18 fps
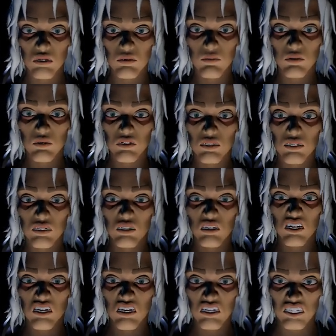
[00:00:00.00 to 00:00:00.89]
I was
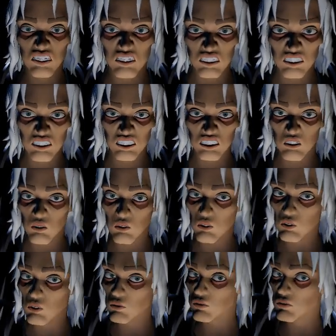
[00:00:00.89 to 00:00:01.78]
in.
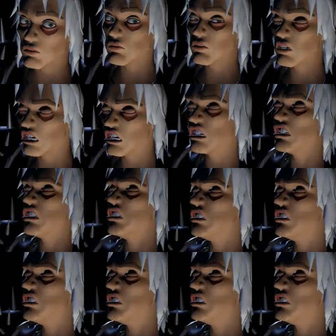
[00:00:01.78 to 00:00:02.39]
What's the word?